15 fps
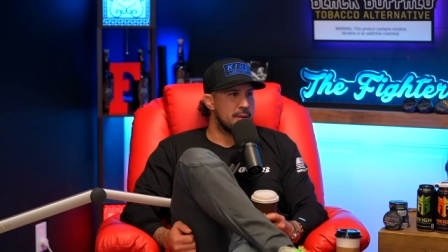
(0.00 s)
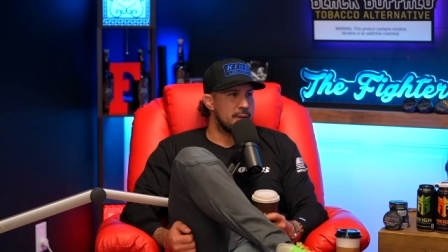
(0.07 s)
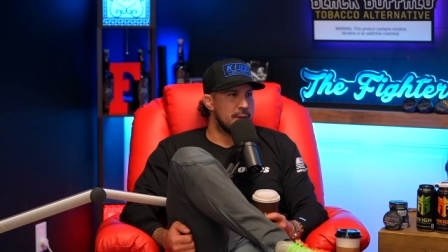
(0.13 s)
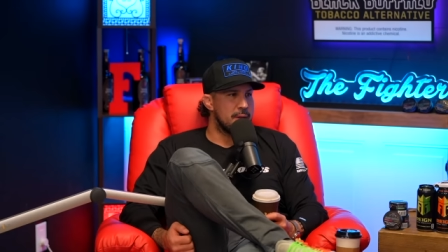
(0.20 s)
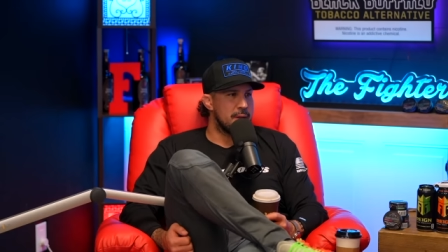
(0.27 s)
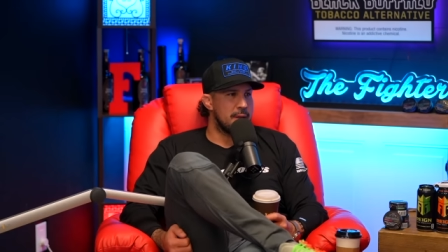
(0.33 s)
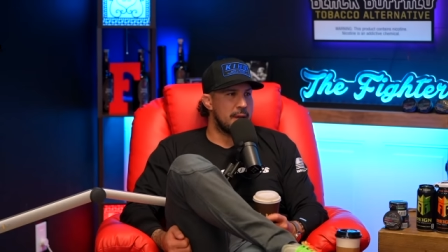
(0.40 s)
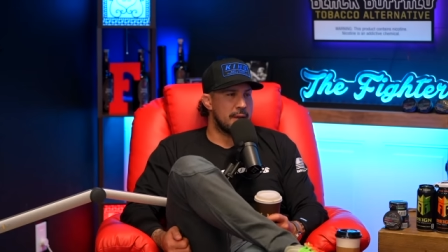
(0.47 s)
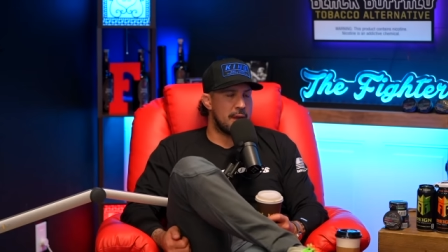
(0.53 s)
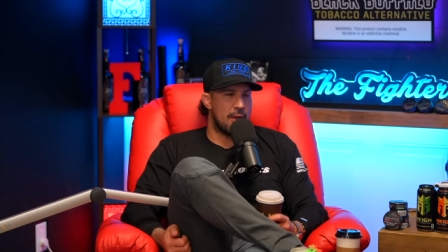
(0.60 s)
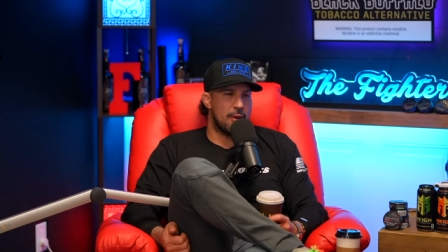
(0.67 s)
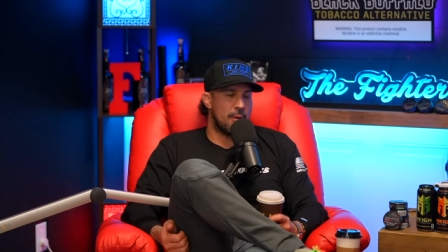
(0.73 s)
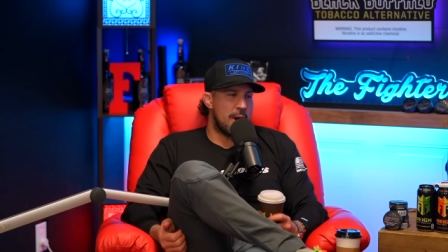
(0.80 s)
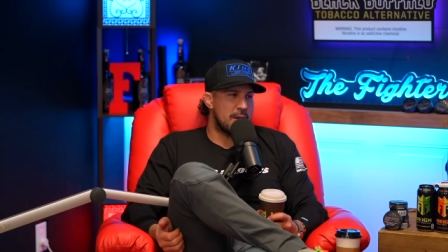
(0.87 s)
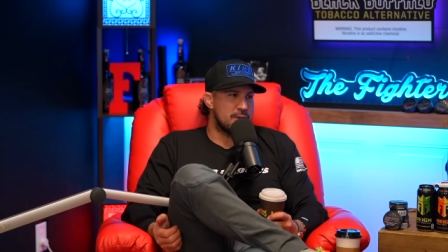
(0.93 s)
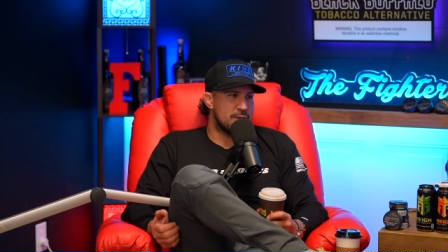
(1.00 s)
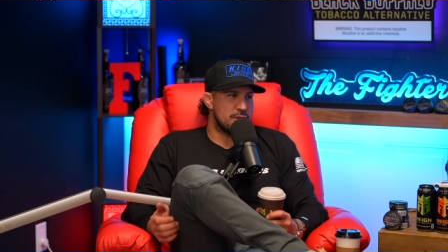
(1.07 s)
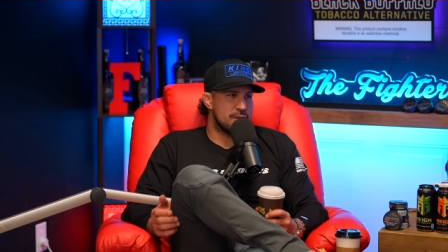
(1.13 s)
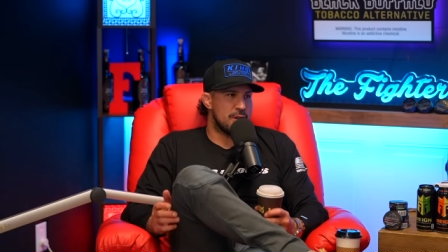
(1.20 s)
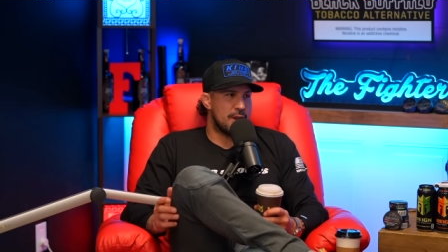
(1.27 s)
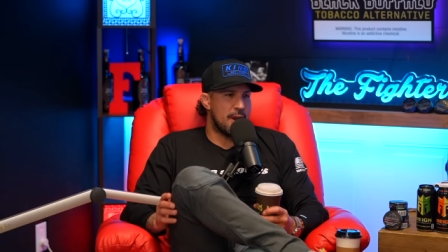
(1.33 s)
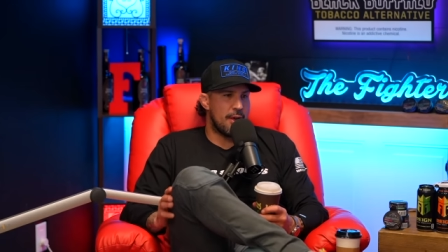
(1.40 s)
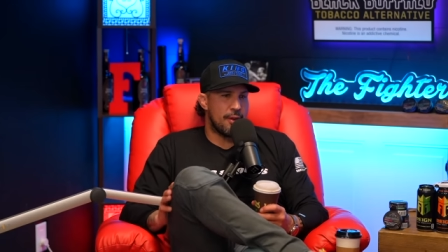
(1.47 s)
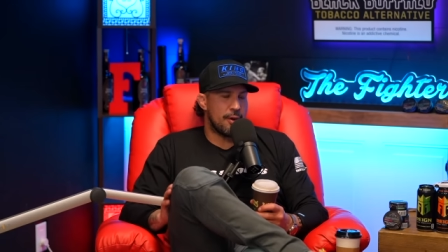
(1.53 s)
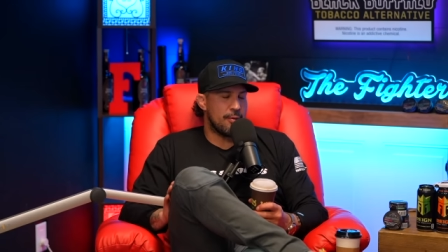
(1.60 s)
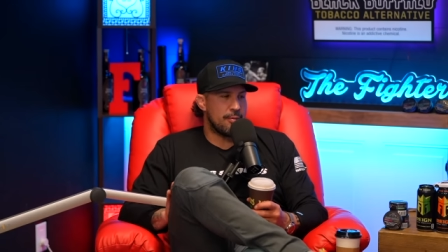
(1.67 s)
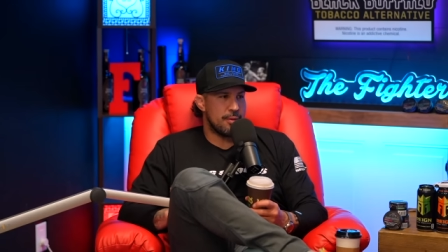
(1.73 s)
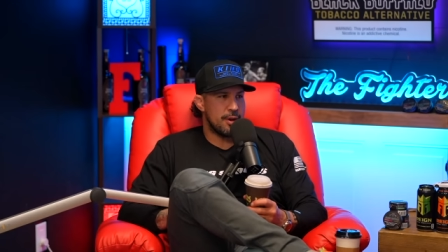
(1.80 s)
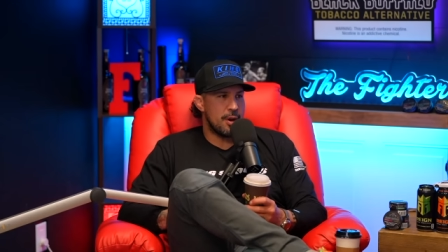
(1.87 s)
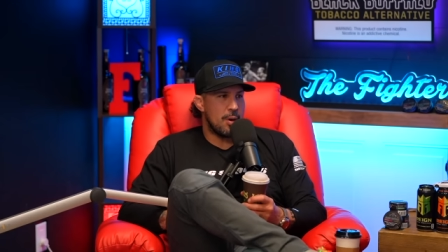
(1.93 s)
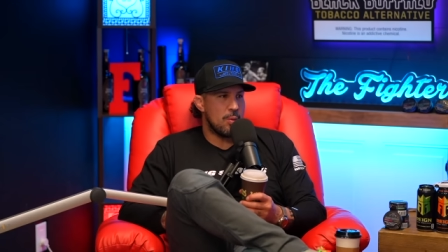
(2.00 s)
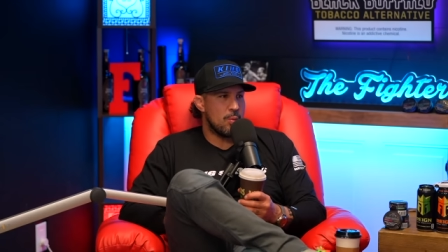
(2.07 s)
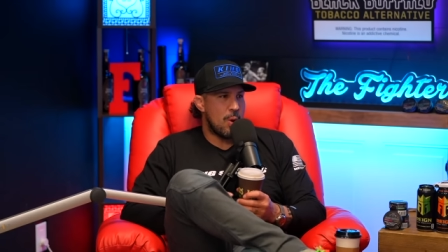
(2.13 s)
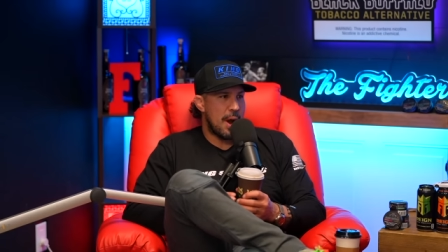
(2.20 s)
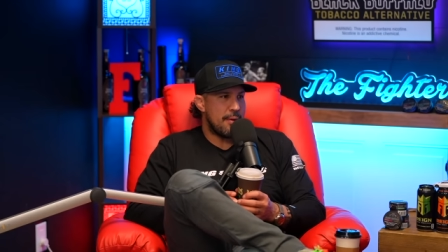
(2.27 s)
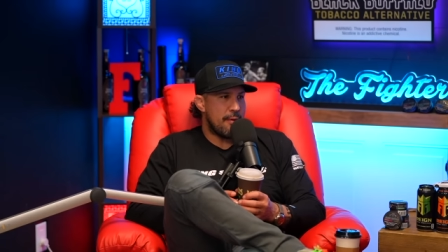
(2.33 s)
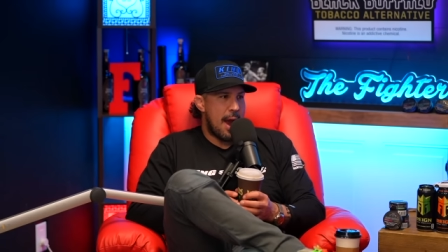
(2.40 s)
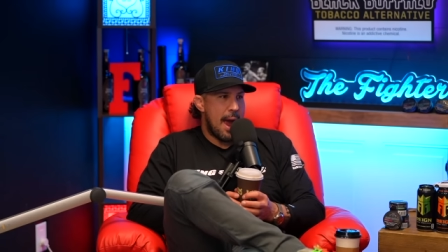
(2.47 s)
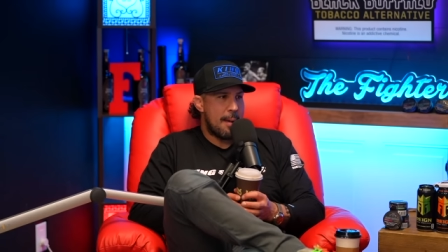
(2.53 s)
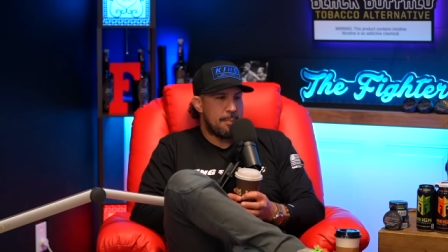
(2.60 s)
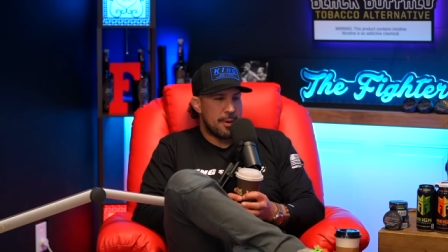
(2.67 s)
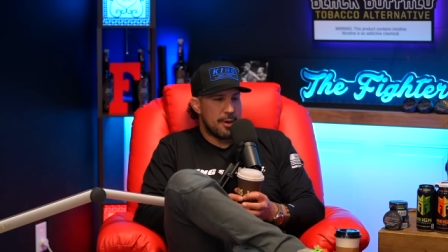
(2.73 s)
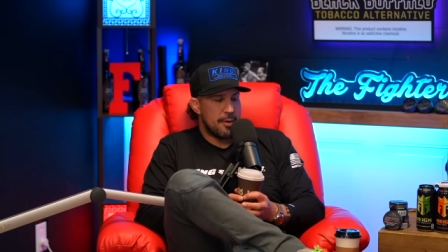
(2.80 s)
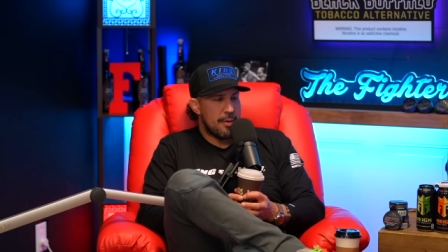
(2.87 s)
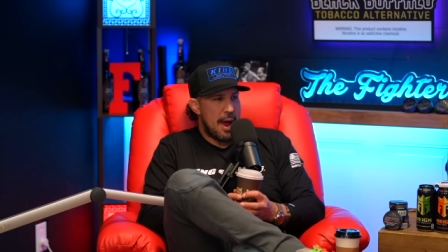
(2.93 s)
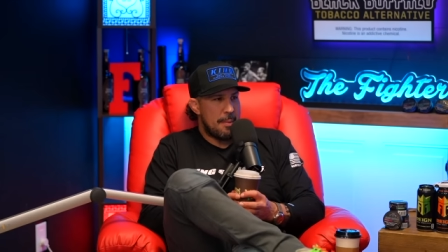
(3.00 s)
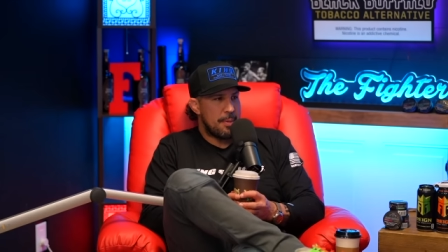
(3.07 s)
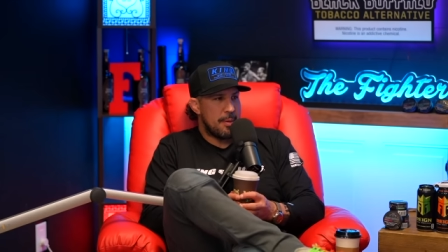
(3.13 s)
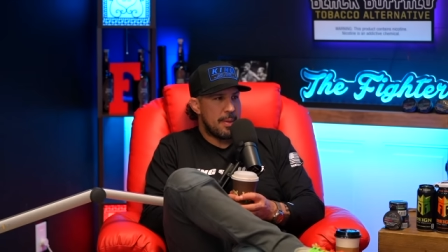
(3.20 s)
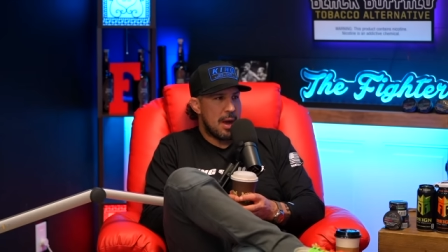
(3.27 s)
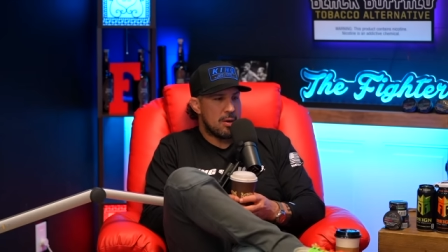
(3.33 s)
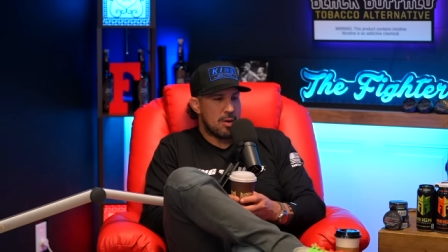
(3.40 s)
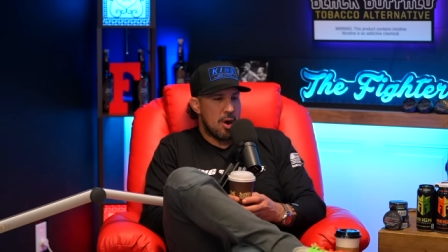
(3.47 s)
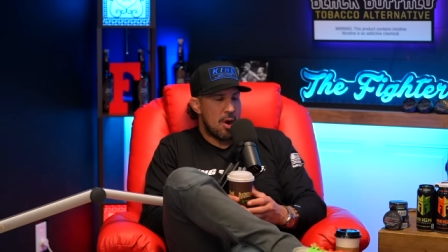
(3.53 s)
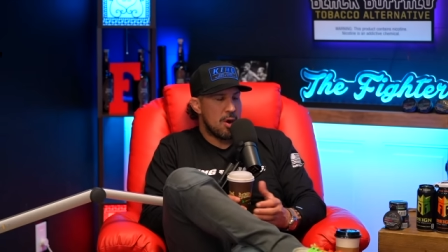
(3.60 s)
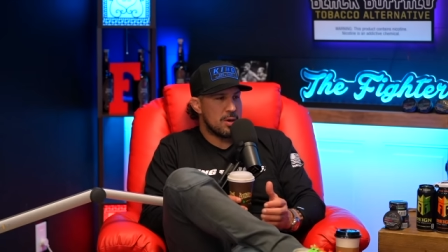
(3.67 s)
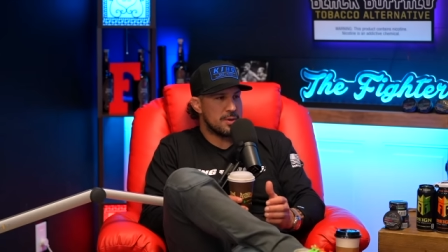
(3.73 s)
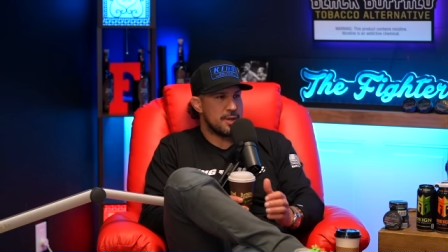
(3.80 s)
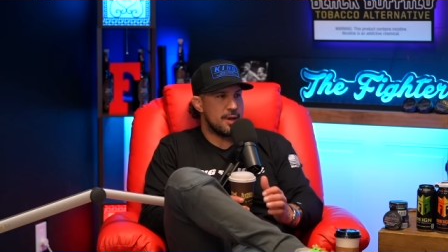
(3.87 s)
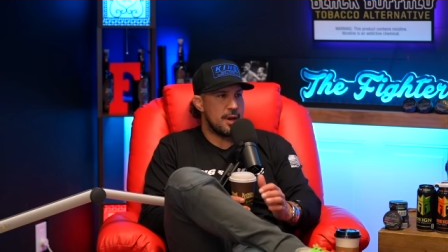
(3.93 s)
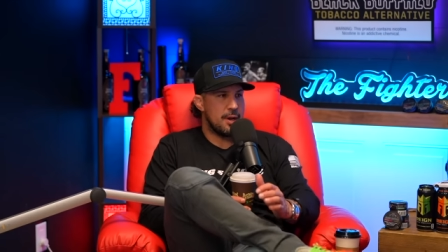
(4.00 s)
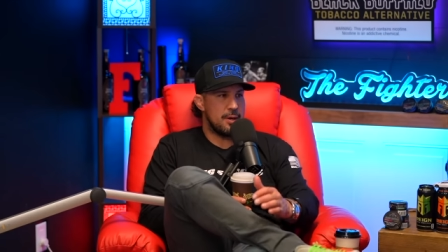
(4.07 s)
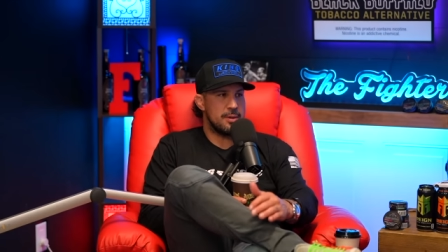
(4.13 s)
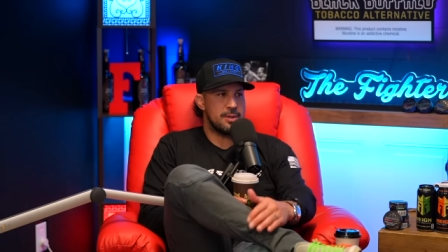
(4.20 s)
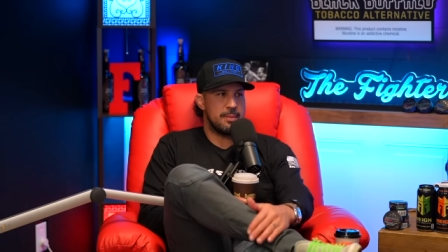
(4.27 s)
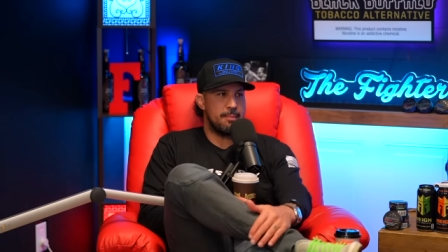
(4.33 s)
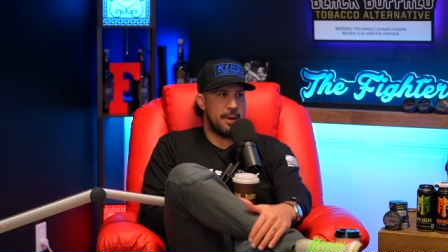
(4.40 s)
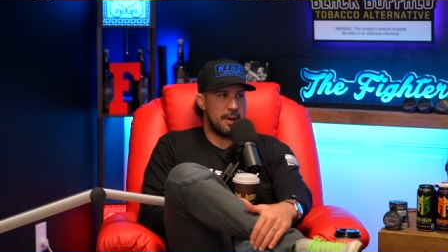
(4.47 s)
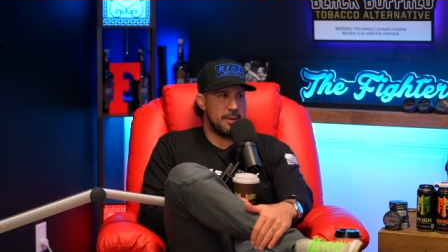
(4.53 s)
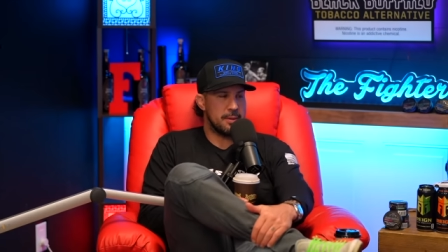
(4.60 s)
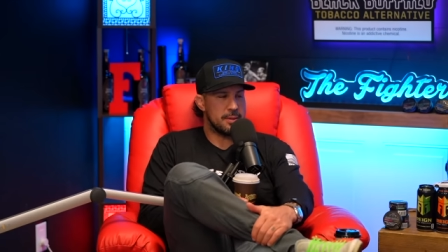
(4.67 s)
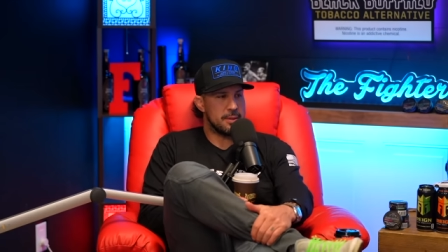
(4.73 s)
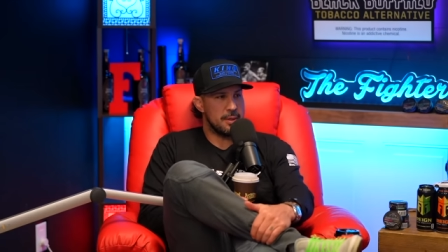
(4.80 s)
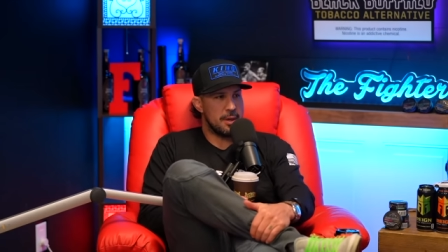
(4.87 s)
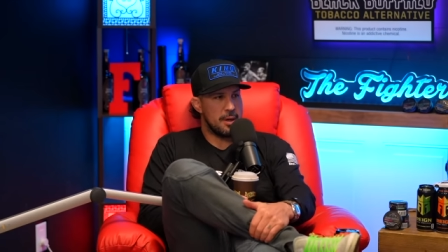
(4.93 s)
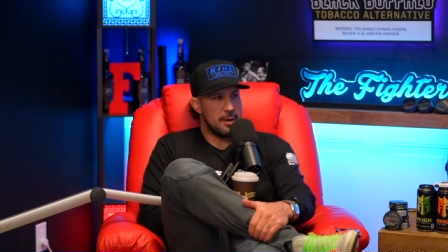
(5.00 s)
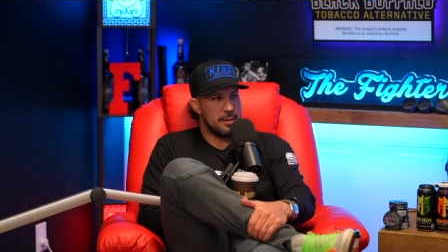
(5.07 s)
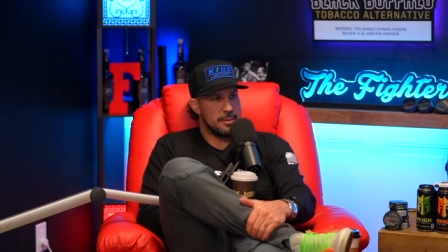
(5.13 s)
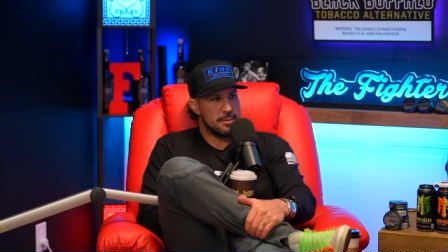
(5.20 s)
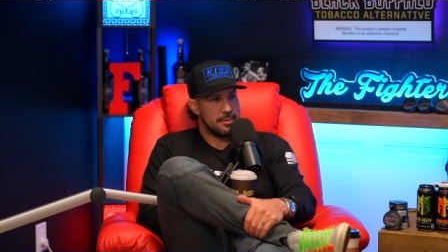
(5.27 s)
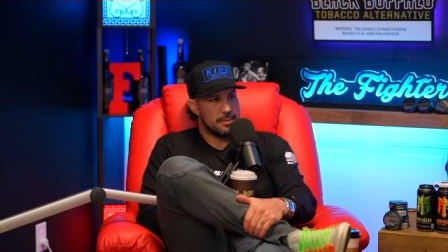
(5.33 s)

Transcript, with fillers: Yeah, like otherwise you're just another you know white rapper rapping about cars and hoes and boats. right, know? and